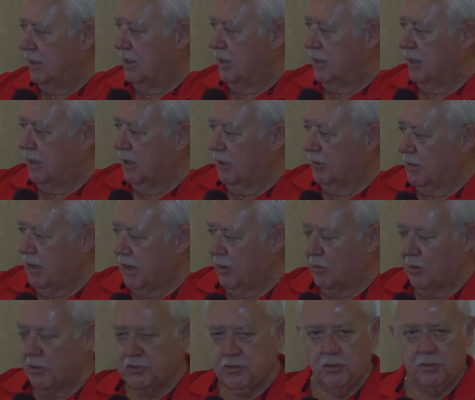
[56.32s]

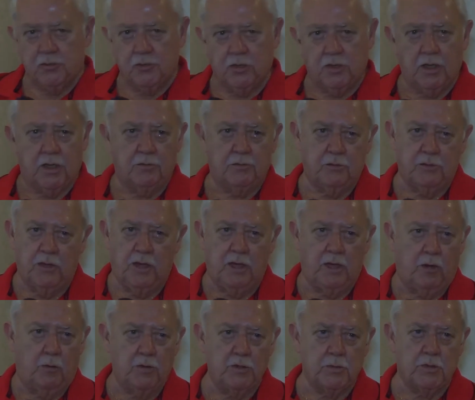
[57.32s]
Anyway, so it took, I don't
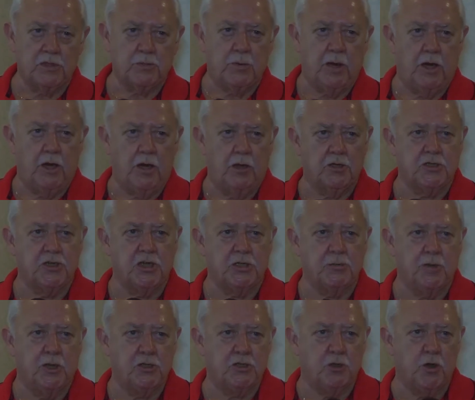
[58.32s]
know, we must spend another 6
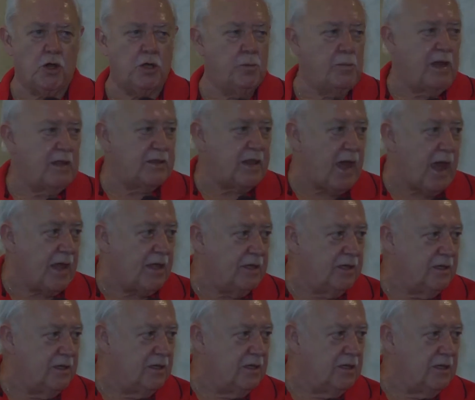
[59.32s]
months talking about that.
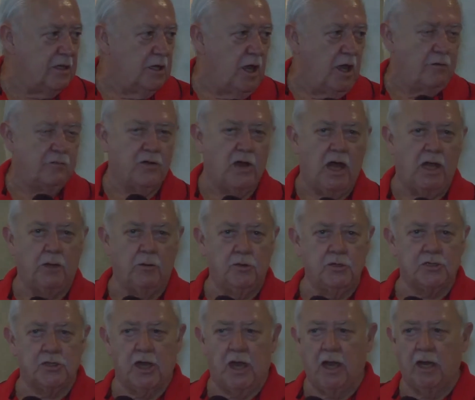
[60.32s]
And finally we
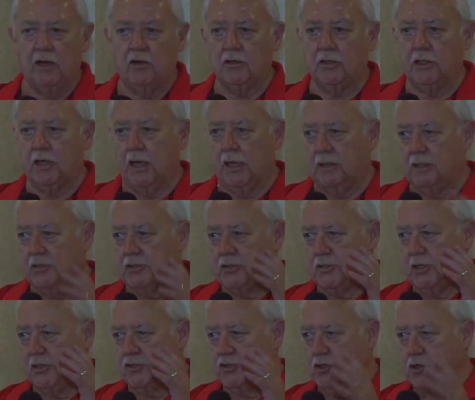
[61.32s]
decided, okay, let's
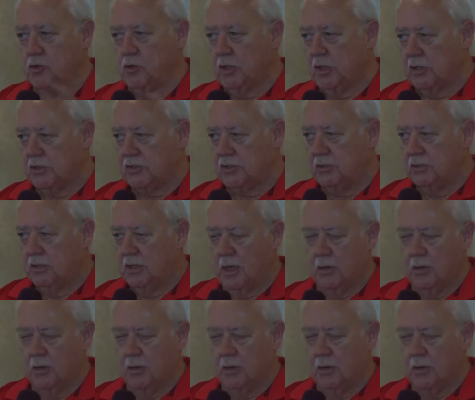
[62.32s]
do this.